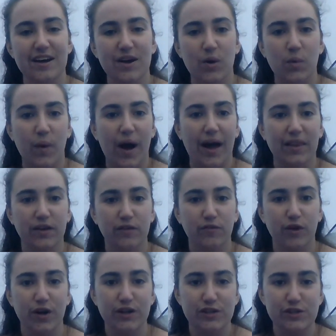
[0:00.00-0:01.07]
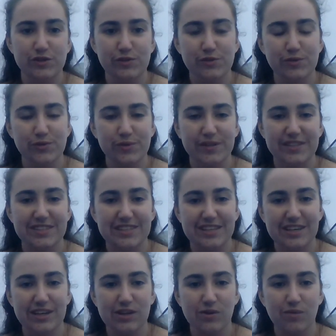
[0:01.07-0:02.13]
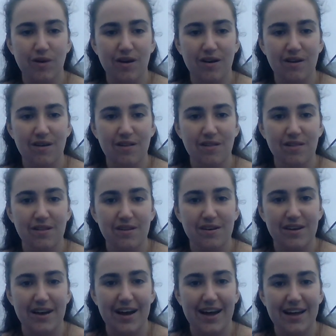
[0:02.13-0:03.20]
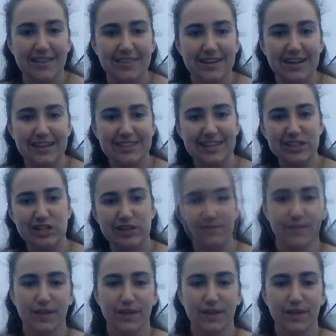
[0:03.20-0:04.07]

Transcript: I look forward to seeing you all at the next session.